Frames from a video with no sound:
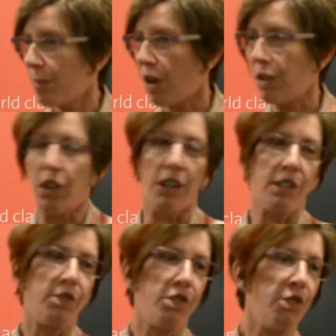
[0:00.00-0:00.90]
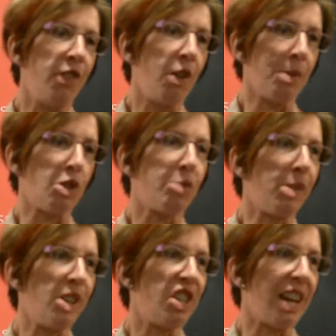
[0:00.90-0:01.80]
I, I, do very much
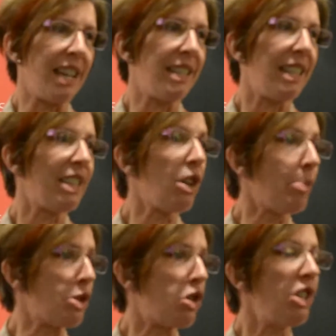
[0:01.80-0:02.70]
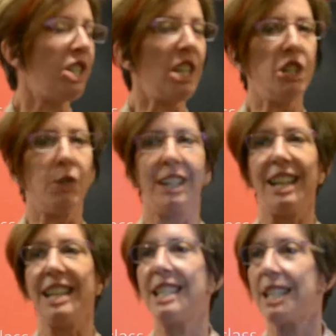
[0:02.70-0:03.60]
appreciate the opportunity to at
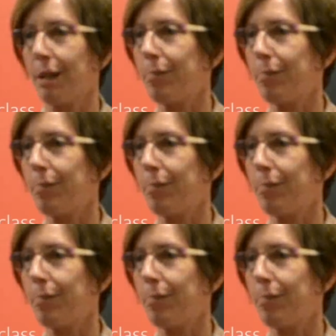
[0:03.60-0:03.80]
least uh,